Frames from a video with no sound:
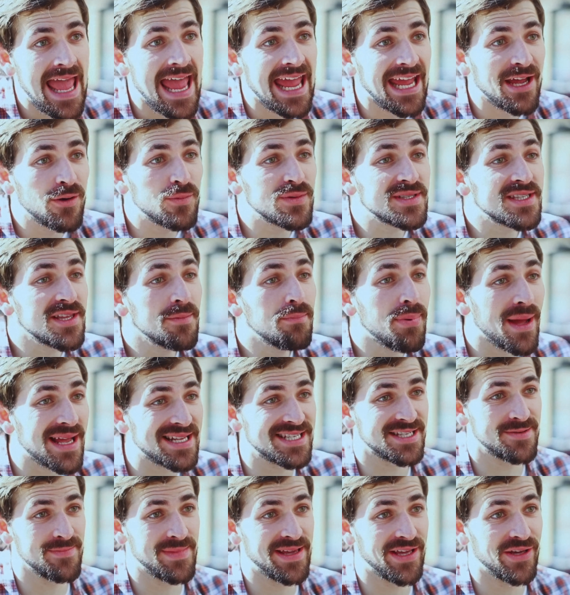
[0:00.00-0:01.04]
It was the
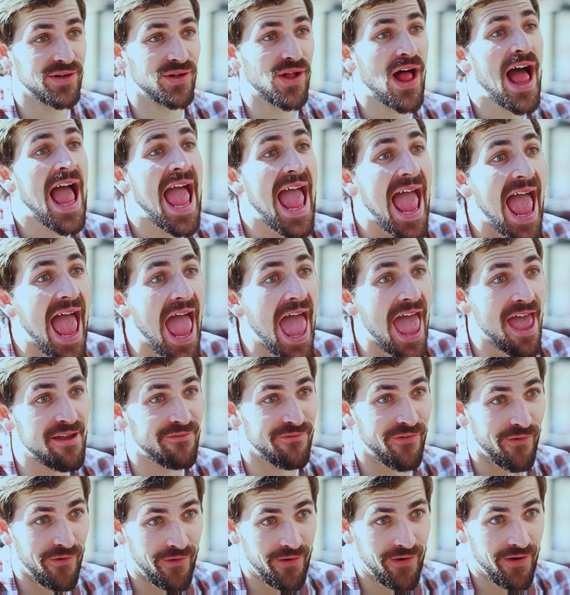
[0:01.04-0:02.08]
best meal
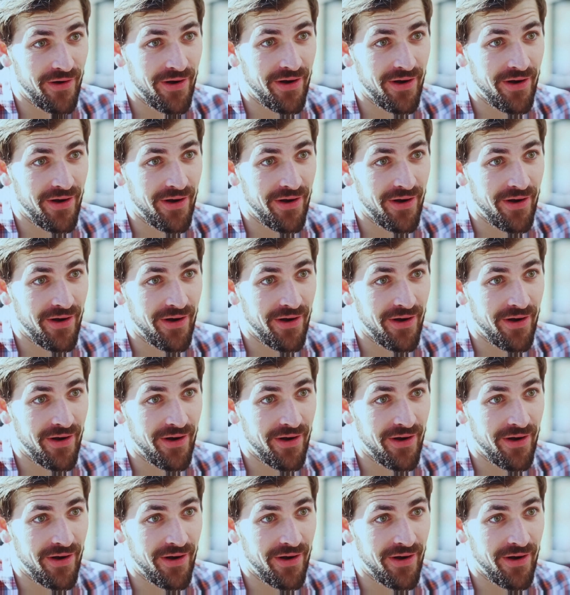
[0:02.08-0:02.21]
ever.